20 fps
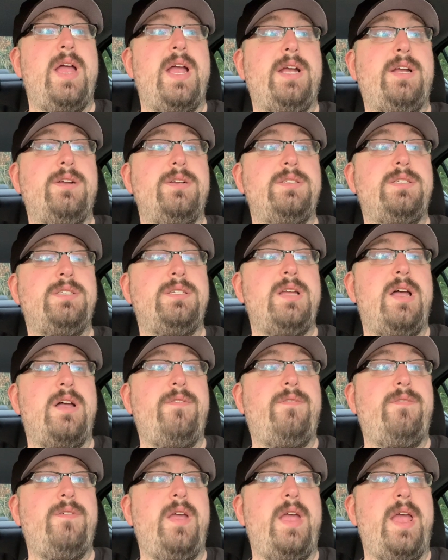that good
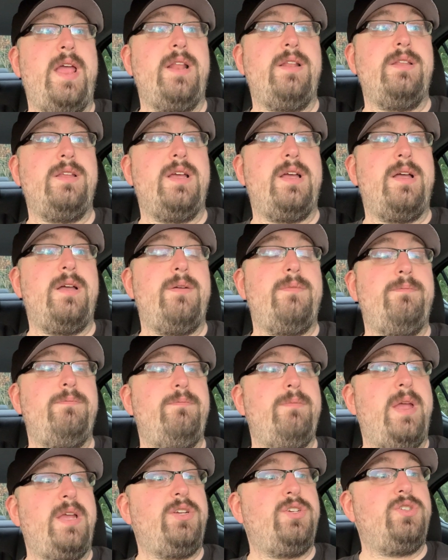stuff. And
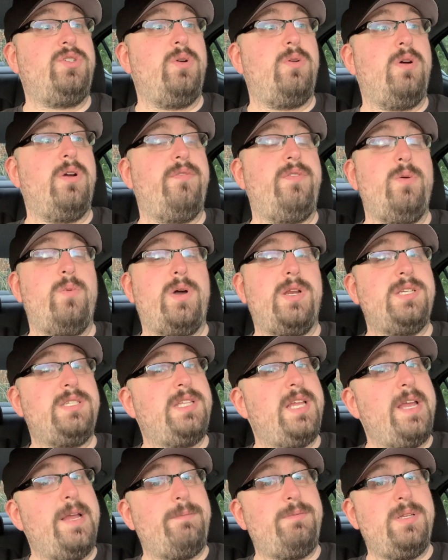make sure if you want to
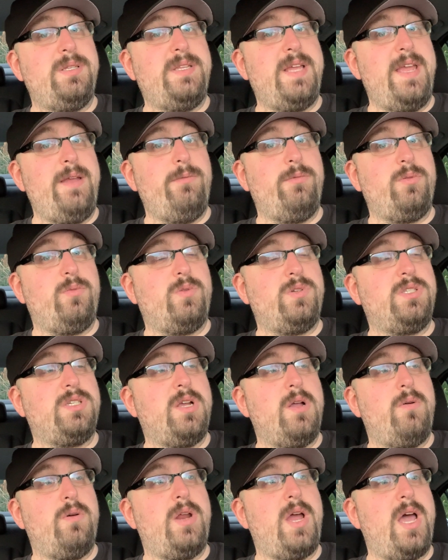stay up to date with what's
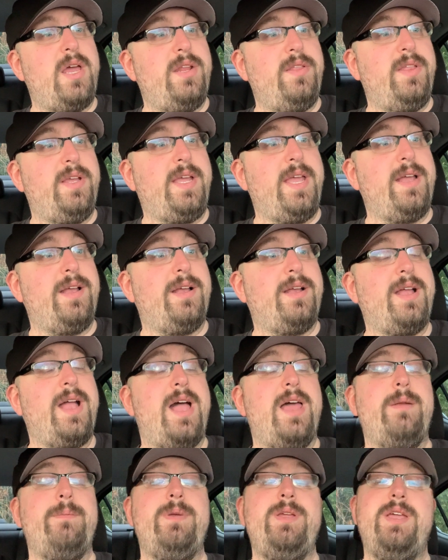going on in the gig
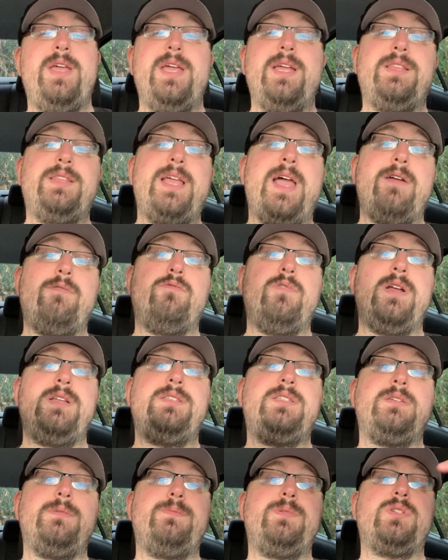economy, you hit that
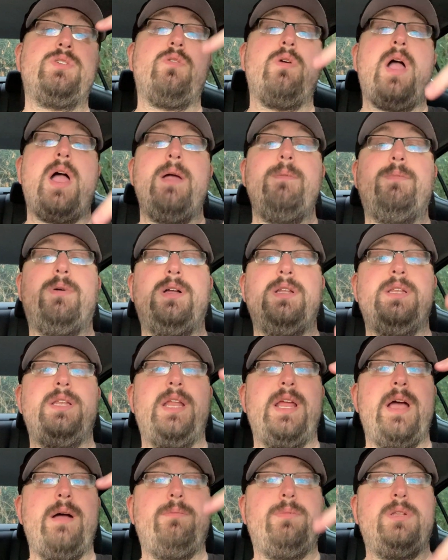red subscribe button
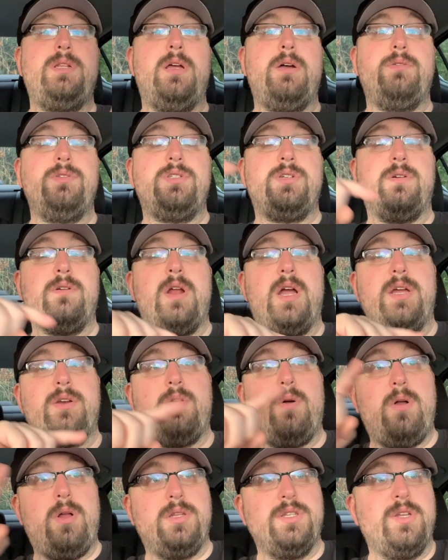down below and turn on
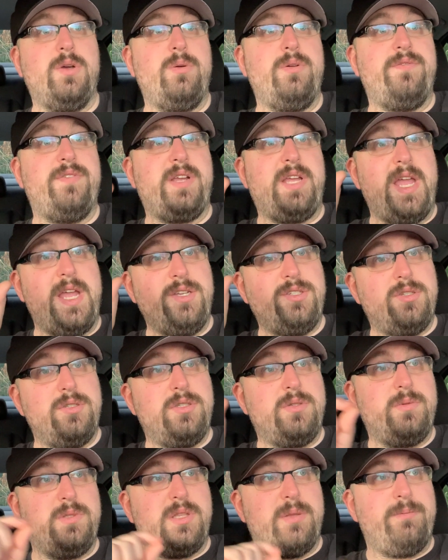all
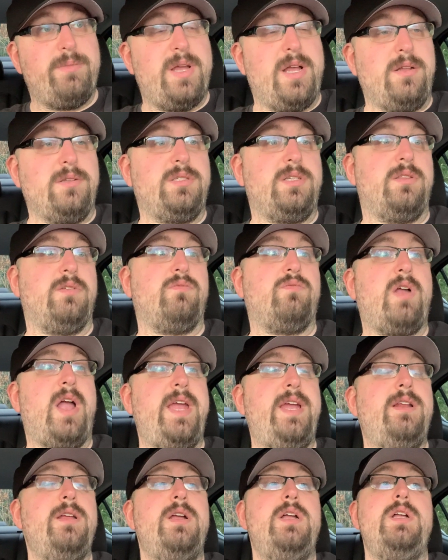notifications with the bell to the
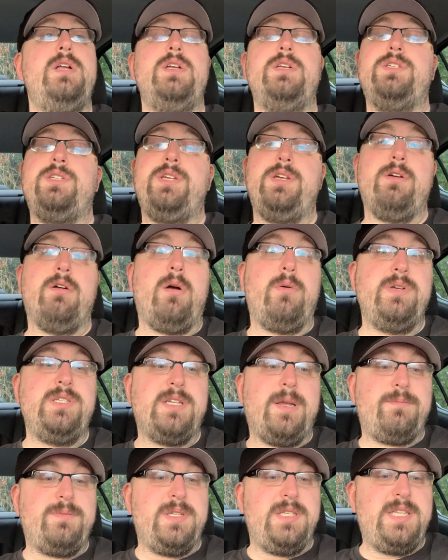right, so you're
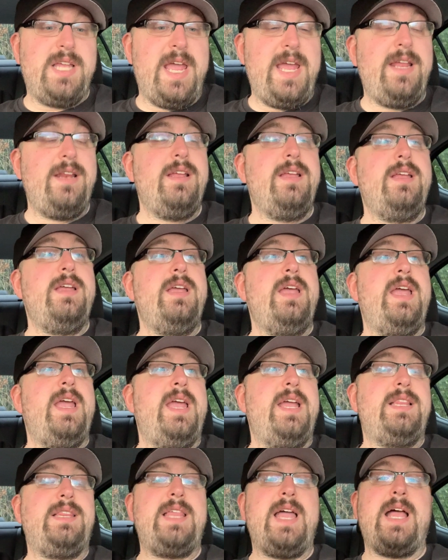always up to date.
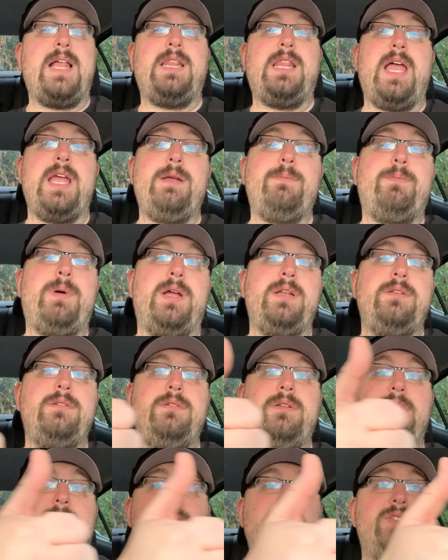Hit that like
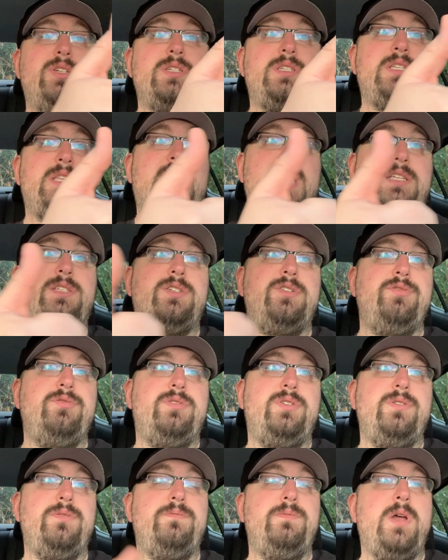button. It just lets
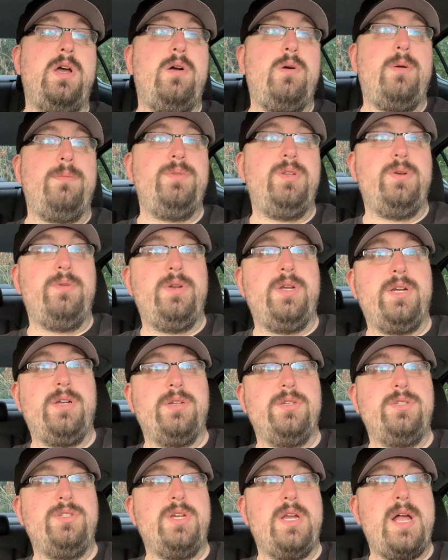YouTube know I'm doing a
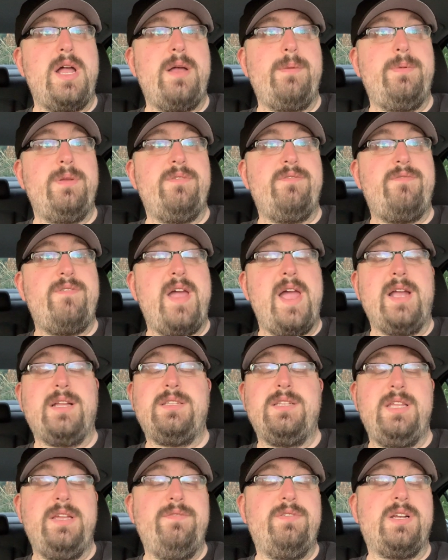good job. In
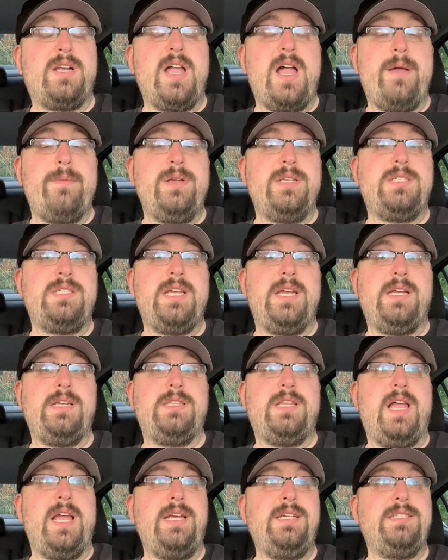fact, leave a comment
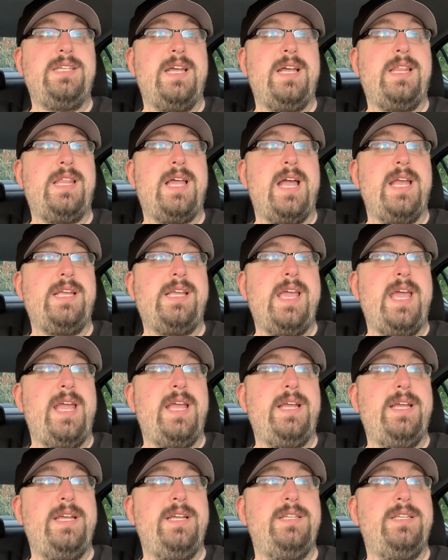saying liked,
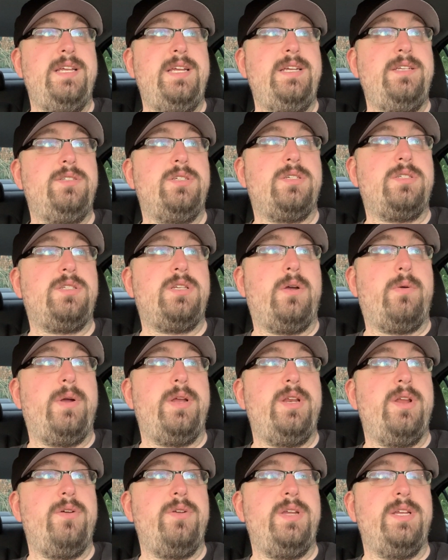L-I-K-E-D, just so
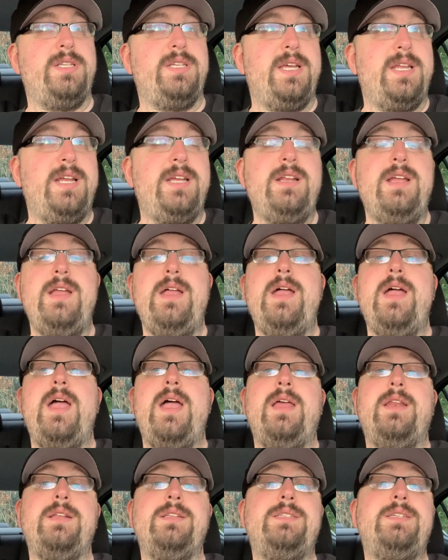I know you did it.
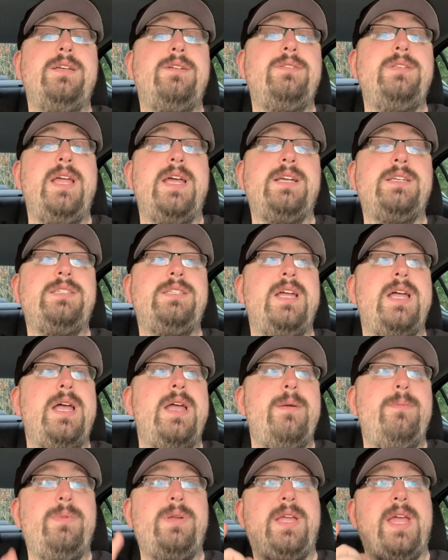And until next
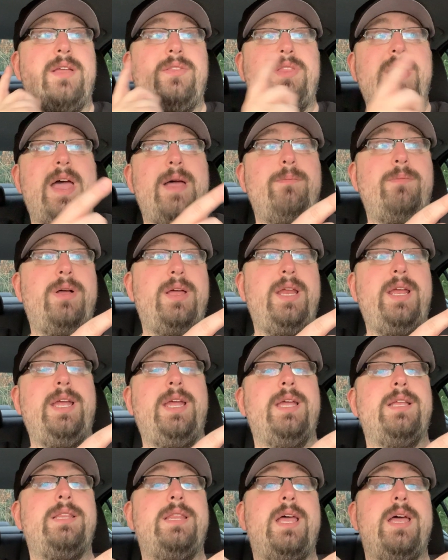time, get that money,
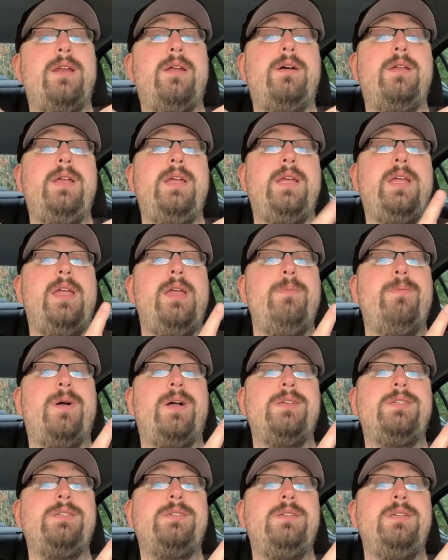get that honey, keep
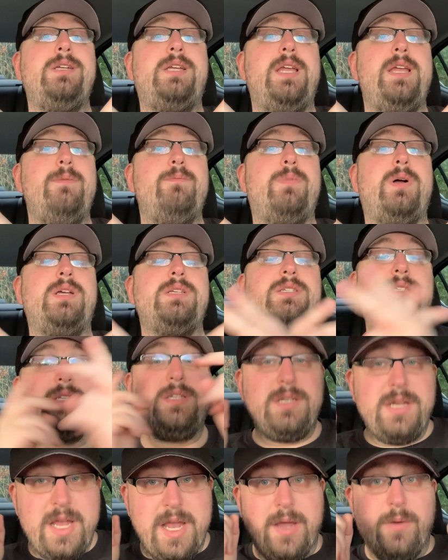hustling, keep
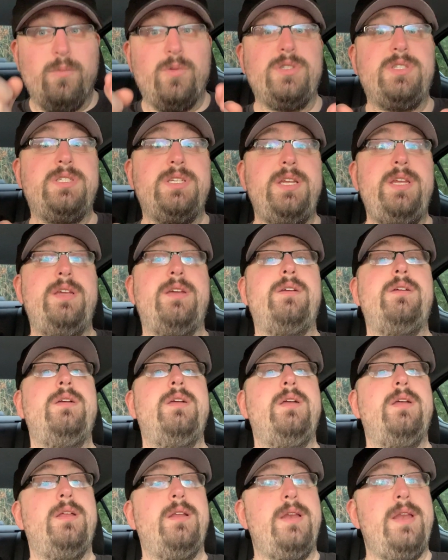bustling, and we'll see you
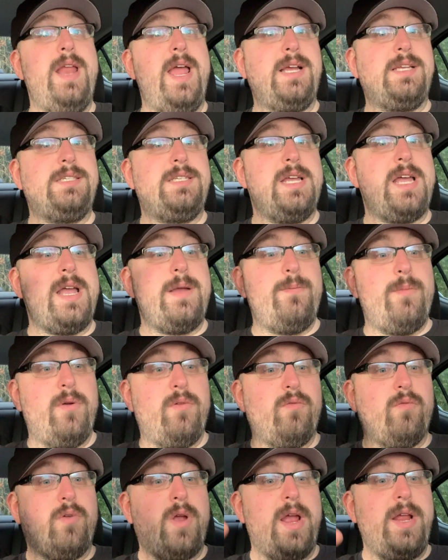next time
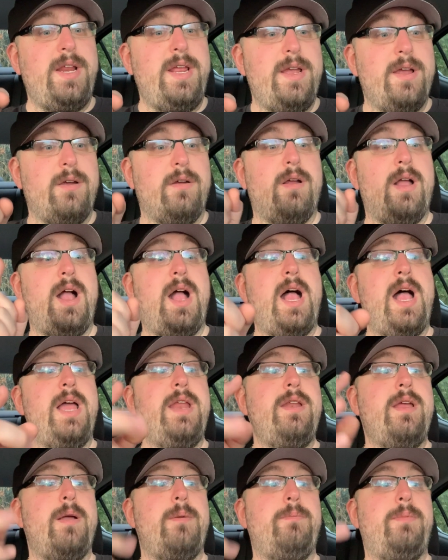right here
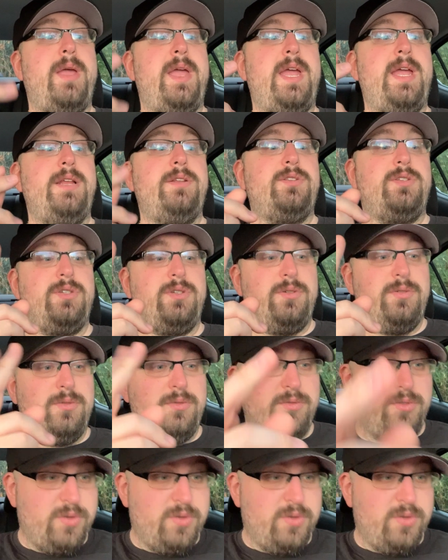on Paid to